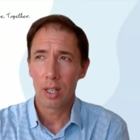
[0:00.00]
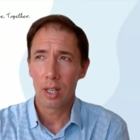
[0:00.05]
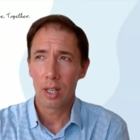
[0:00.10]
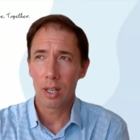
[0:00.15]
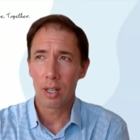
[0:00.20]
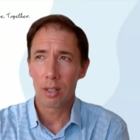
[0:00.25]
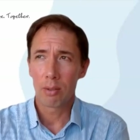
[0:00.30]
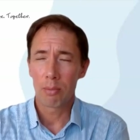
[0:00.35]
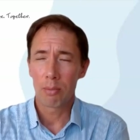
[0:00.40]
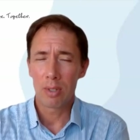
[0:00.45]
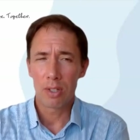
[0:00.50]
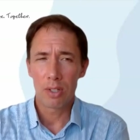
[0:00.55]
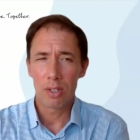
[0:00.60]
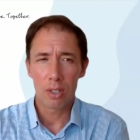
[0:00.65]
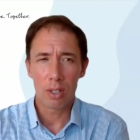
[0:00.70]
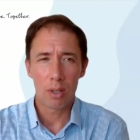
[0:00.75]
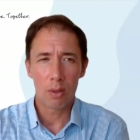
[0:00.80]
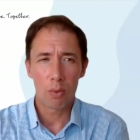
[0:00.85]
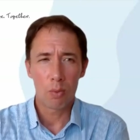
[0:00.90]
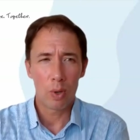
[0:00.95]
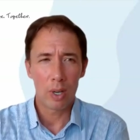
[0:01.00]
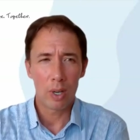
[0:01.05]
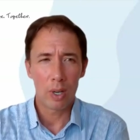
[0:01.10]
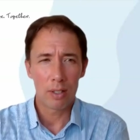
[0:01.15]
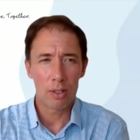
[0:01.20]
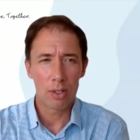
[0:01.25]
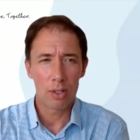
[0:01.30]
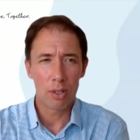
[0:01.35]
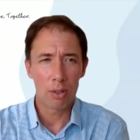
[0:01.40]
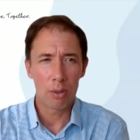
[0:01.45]
um, in scope one
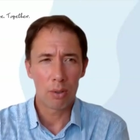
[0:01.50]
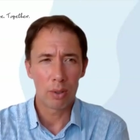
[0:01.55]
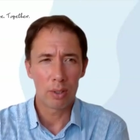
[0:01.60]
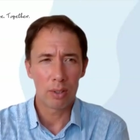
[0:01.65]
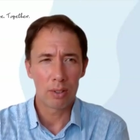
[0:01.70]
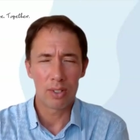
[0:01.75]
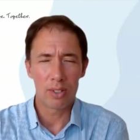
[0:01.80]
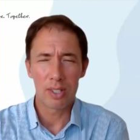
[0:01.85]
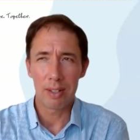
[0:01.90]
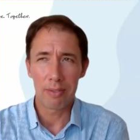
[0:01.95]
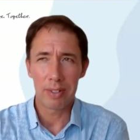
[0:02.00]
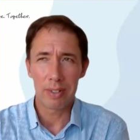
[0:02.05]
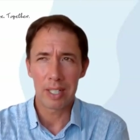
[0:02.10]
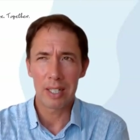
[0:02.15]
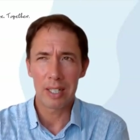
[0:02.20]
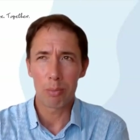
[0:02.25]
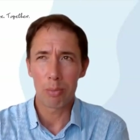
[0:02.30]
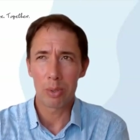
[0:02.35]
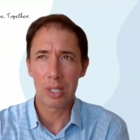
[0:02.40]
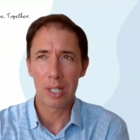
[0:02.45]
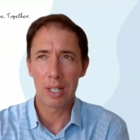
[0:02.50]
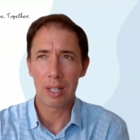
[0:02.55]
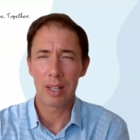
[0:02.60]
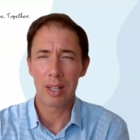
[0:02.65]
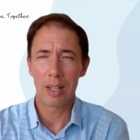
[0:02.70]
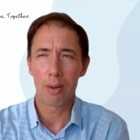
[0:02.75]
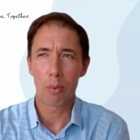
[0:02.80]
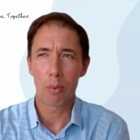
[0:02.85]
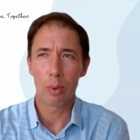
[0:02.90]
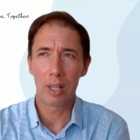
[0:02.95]
and two, and 17% of
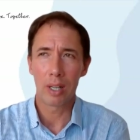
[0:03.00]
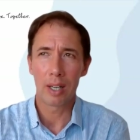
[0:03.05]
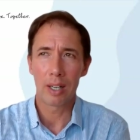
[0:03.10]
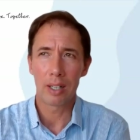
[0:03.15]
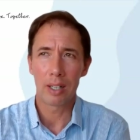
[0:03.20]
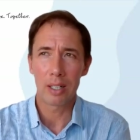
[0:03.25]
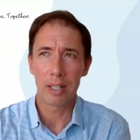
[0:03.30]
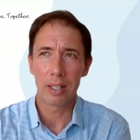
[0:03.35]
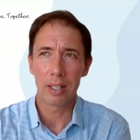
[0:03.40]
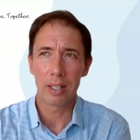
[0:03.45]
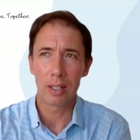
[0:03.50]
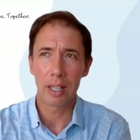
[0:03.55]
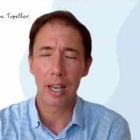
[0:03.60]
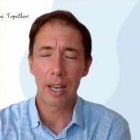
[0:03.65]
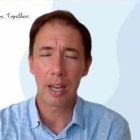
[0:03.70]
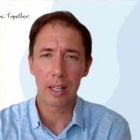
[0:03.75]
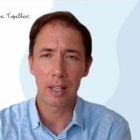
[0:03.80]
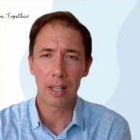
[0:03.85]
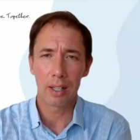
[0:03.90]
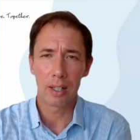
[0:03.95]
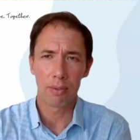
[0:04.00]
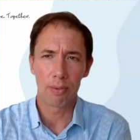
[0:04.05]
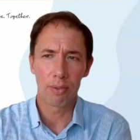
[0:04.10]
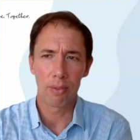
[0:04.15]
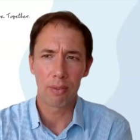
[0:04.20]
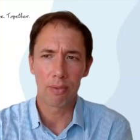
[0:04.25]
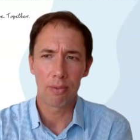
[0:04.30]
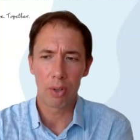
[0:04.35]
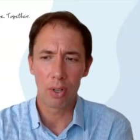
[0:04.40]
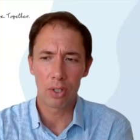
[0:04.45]
that we actually calculated
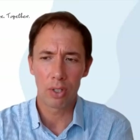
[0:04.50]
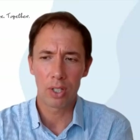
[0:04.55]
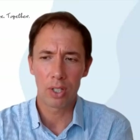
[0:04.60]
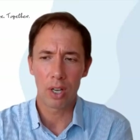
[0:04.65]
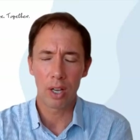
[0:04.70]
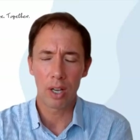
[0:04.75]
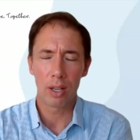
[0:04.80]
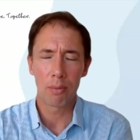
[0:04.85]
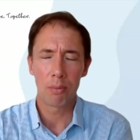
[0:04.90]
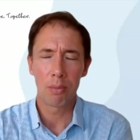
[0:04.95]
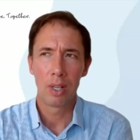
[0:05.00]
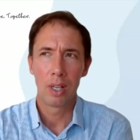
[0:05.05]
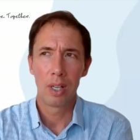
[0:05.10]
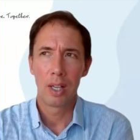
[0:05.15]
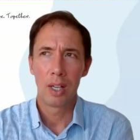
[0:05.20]
for the first time.